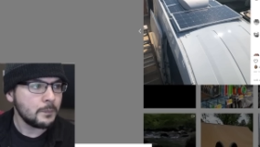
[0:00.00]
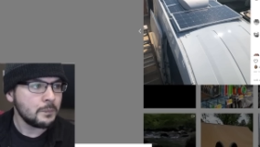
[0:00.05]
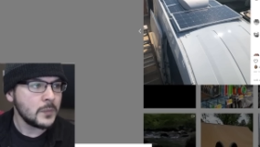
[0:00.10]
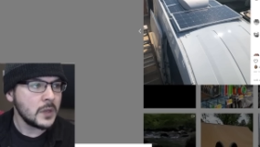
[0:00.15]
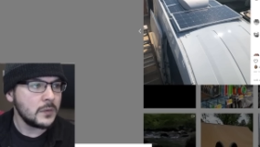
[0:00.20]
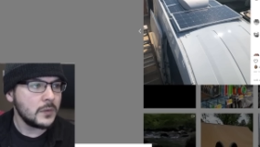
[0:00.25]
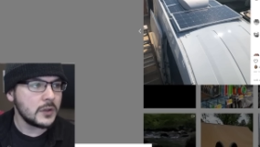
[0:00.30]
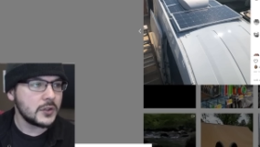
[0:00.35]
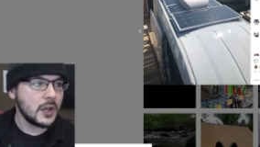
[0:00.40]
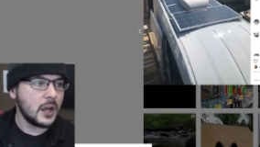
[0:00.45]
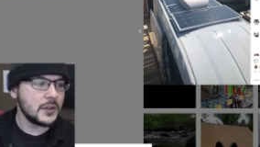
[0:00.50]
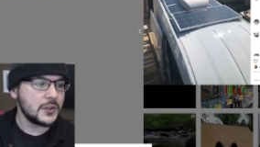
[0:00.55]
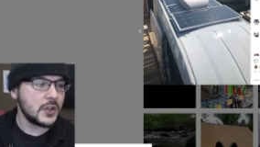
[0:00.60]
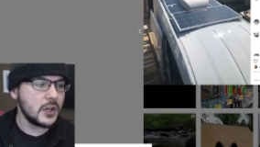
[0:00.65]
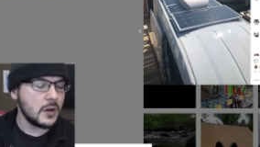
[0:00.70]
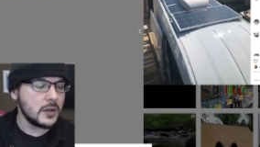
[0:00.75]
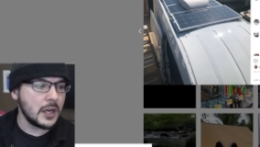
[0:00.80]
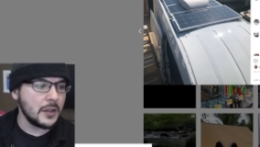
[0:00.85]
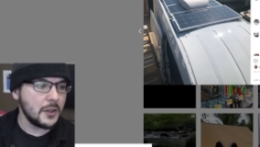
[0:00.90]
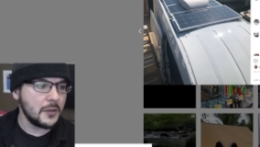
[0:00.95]
There's
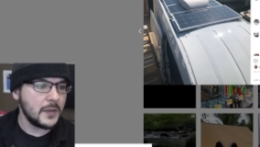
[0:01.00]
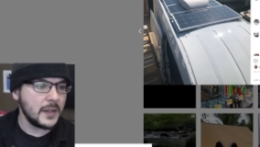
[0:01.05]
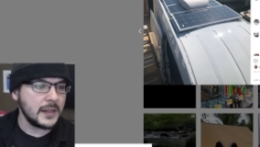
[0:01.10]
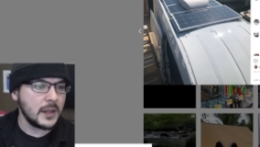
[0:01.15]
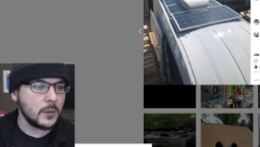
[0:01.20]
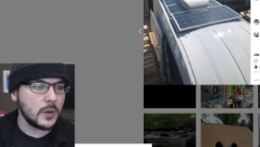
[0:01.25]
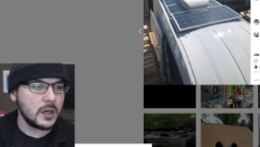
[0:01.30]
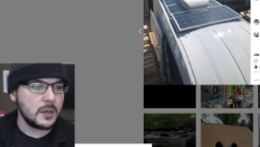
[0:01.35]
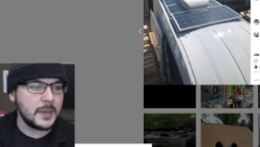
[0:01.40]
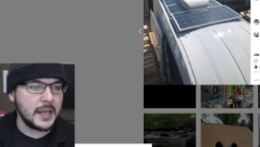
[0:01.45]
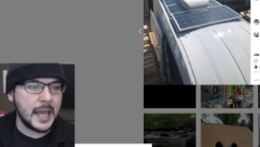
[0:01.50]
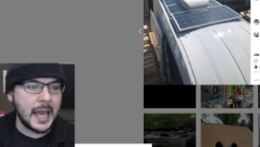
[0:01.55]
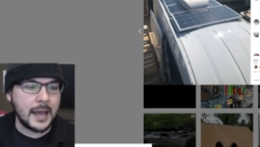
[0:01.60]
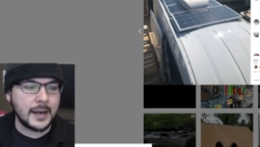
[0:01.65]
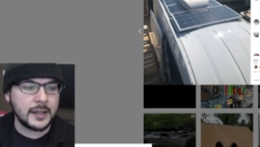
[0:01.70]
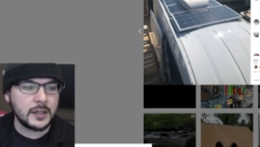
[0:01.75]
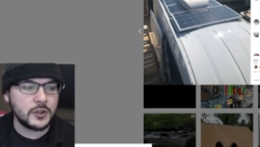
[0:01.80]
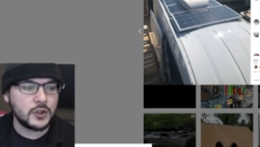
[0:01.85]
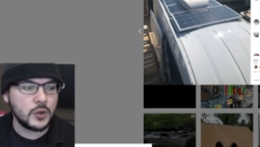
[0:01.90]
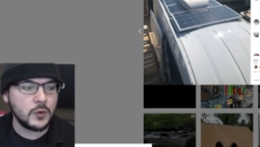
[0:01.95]
also another thing that we're going to be
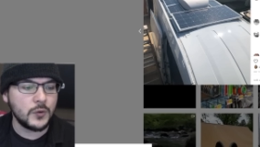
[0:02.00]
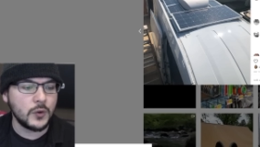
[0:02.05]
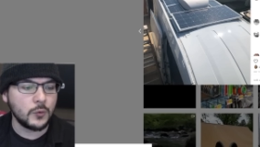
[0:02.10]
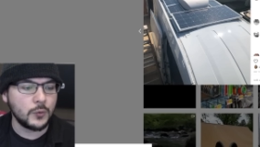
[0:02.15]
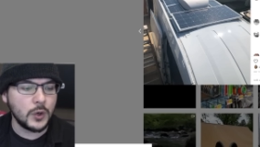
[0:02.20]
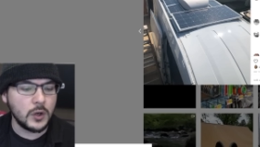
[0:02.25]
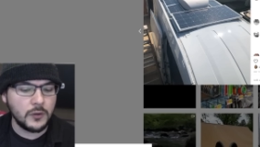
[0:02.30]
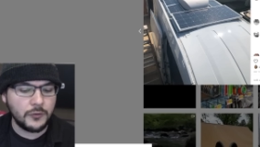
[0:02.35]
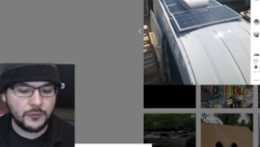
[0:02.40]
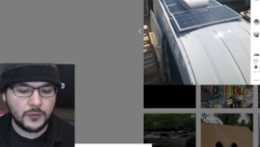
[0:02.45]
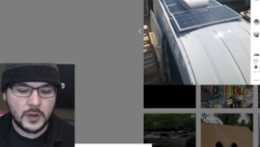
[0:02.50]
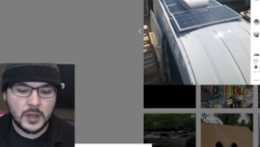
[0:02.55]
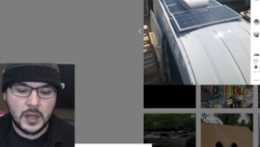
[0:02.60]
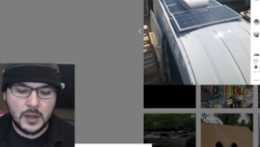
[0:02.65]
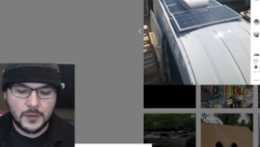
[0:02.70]
adding to the roof.